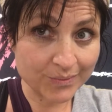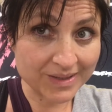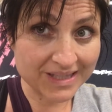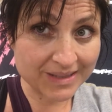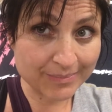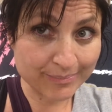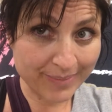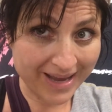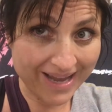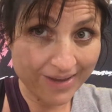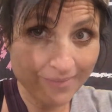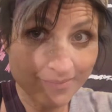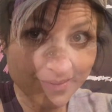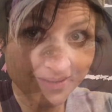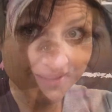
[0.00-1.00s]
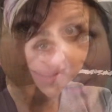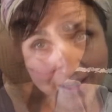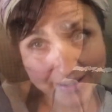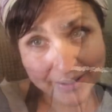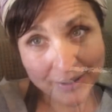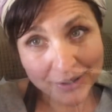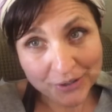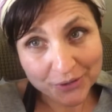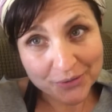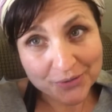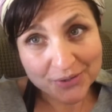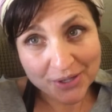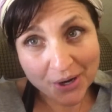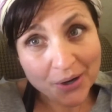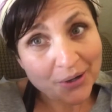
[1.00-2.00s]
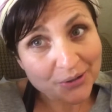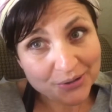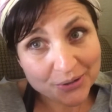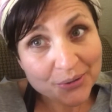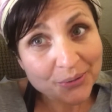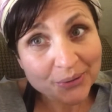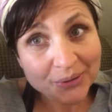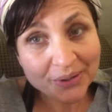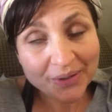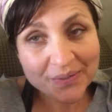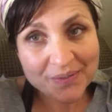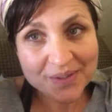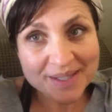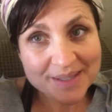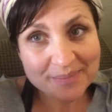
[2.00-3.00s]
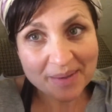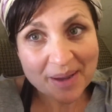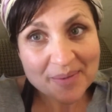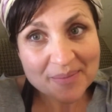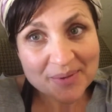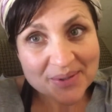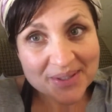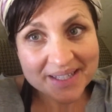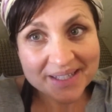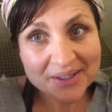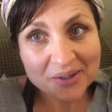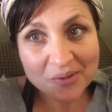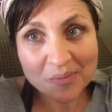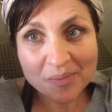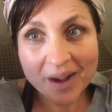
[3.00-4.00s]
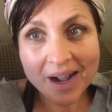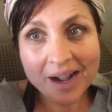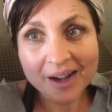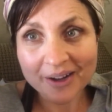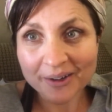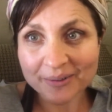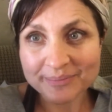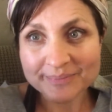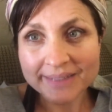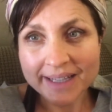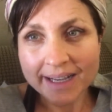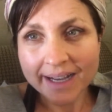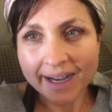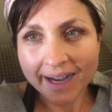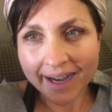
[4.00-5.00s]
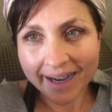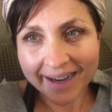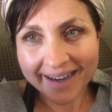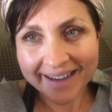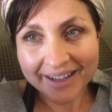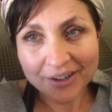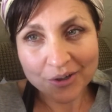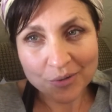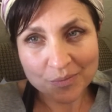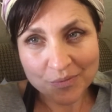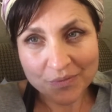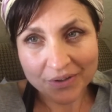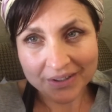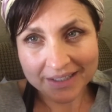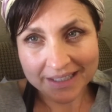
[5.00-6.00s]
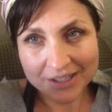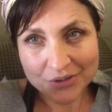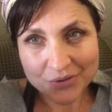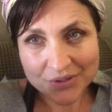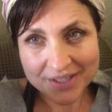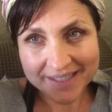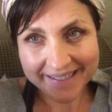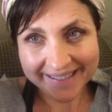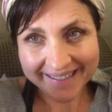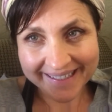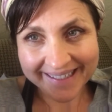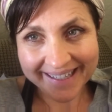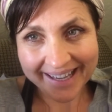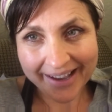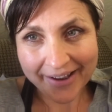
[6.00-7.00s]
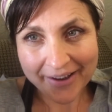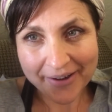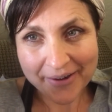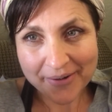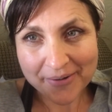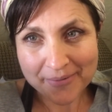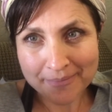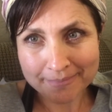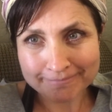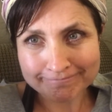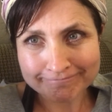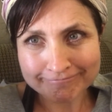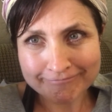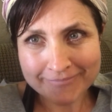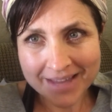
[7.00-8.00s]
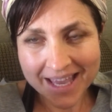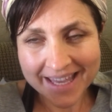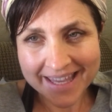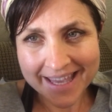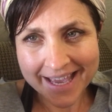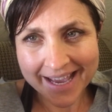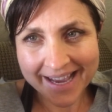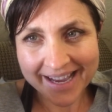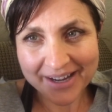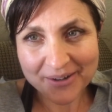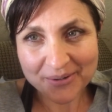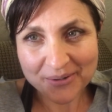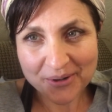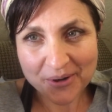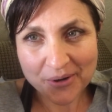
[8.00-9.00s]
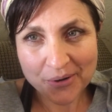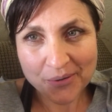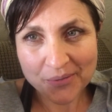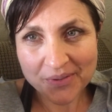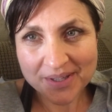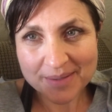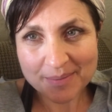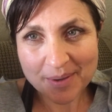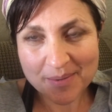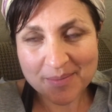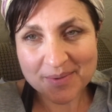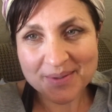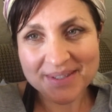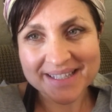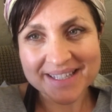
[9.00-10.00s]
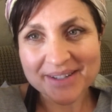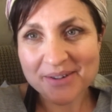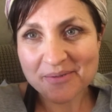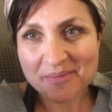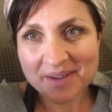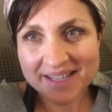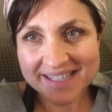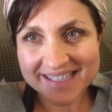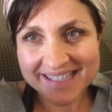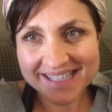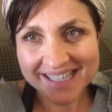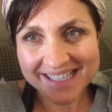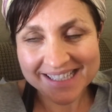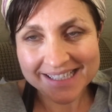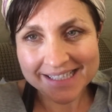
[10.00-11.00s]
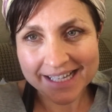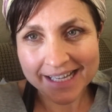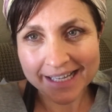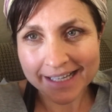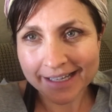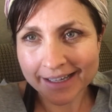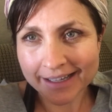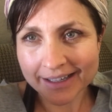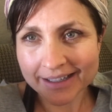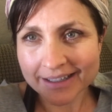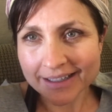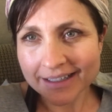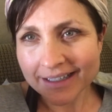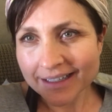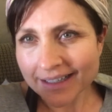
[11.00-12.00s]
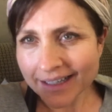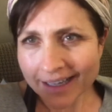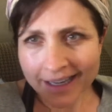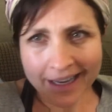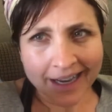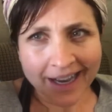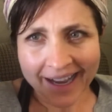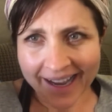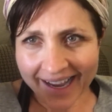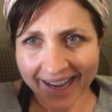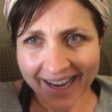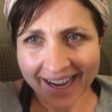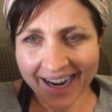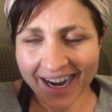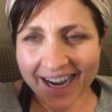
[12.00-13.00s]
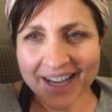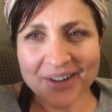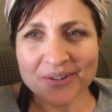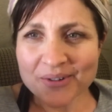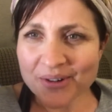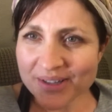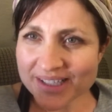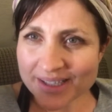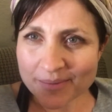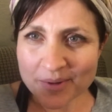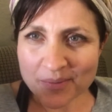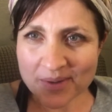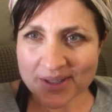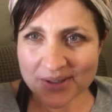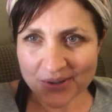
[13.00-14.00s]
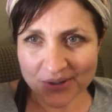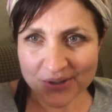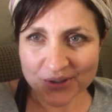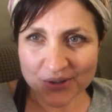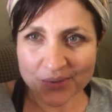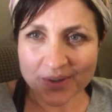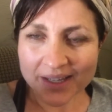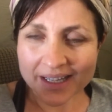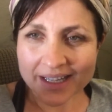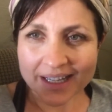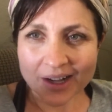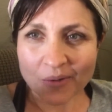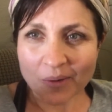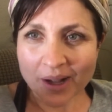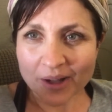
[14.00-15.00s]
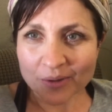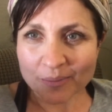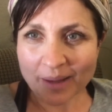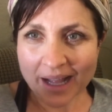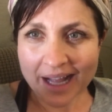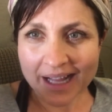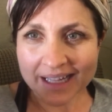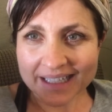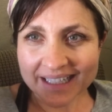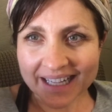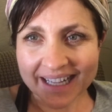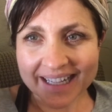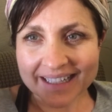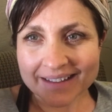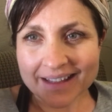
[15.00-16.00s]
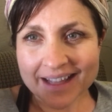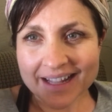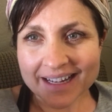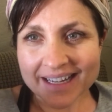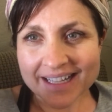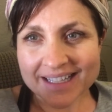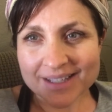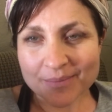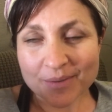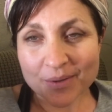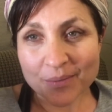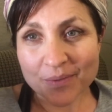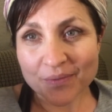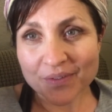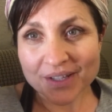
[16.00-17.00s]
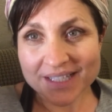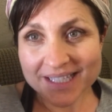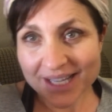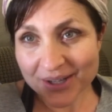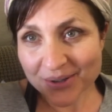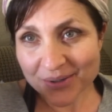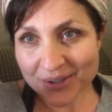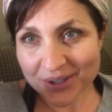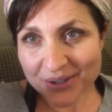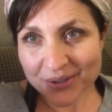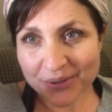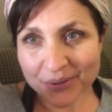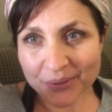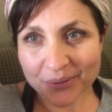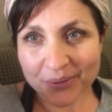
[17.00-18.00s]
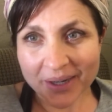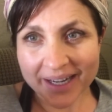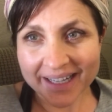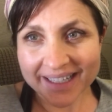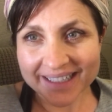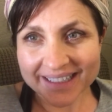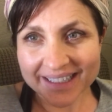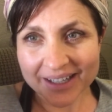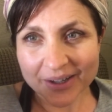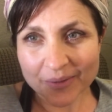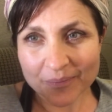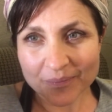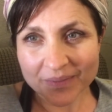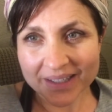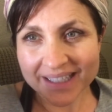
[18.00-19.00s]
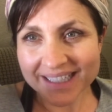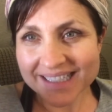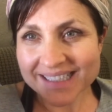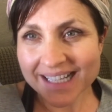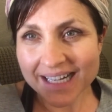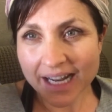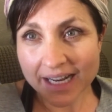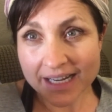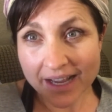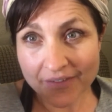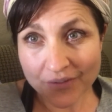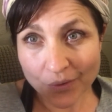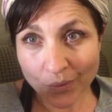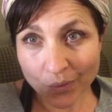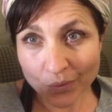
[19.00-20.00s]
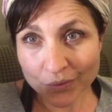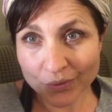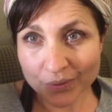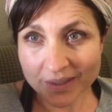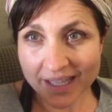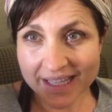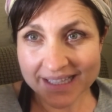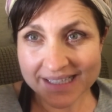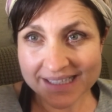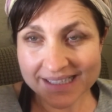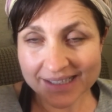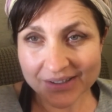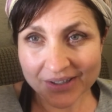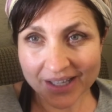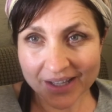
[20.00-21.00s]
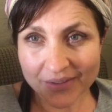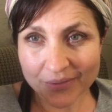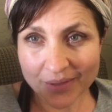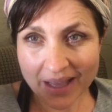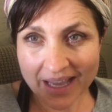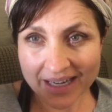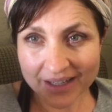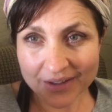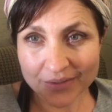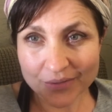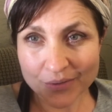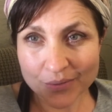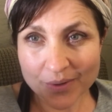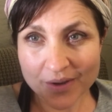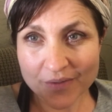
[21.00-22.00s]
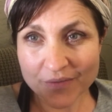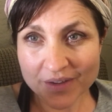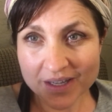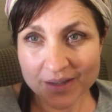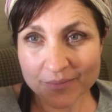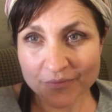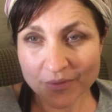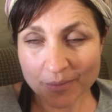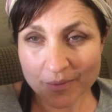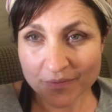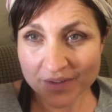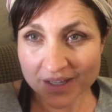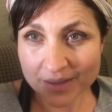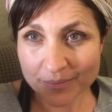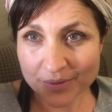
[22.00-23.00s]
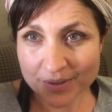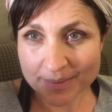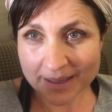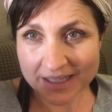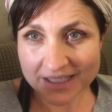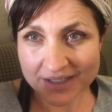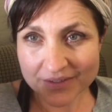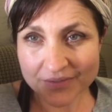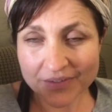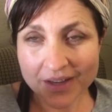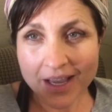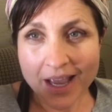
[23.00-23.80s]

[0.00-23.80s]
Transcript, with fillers: Spam. That concludes our tour of the Spam Museum. Um, I hope you found it interesting. Um, yeah, I don't know. The Spam Museum is just a... Uh, I don't it's something we started doing a while back and then it's something we've continued to do and um, like I said I have a whole new lens looking at it through a vegan from a vegan perspective